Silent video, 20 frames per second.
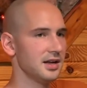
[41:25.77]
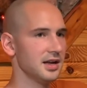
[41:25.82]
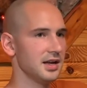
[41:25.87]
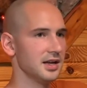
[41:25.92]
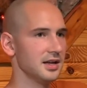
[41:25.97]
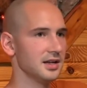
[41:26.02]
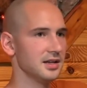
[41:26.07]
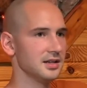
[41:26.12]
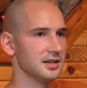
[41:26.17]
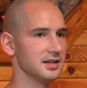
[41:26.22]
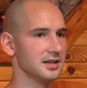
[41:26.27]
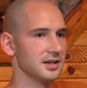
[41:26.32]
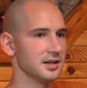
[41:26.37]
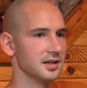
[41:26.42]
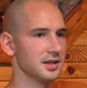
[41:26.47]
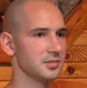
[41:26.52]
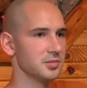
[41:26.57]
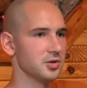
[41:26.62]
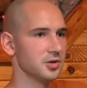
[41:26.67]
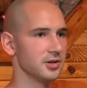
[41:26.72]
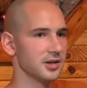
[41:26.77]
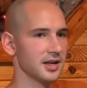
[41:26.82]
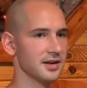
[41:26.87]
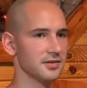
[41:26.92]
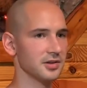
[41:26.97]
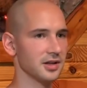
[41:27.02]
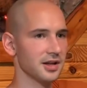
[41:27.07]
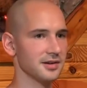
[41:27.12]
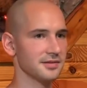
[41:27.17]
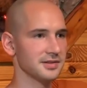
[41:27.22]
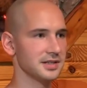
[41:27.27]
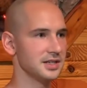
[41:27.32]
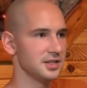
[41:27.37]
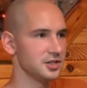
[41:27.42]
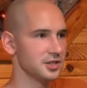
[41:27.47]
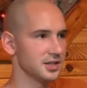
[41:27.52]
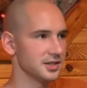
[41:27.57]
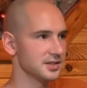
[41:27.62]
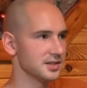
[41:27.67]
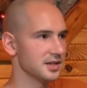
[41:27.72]
And the Buddha gave a lot of
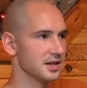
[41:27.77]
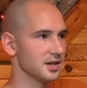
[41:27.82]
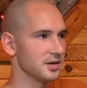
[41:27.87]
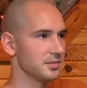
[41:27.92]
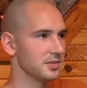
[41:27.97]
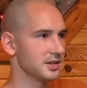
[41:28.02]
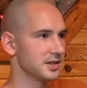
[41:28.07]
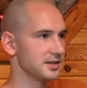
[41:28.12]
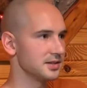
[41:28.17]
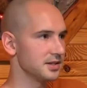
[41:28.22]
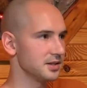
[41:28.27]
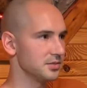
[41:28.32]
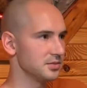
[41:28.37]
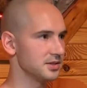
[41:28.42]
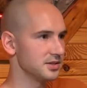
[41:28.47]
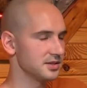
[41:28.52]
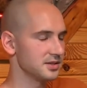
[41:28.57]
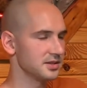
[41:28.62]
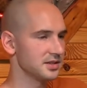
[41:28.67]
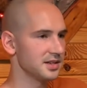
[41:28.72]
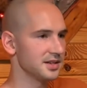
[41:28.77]
teachings there because he was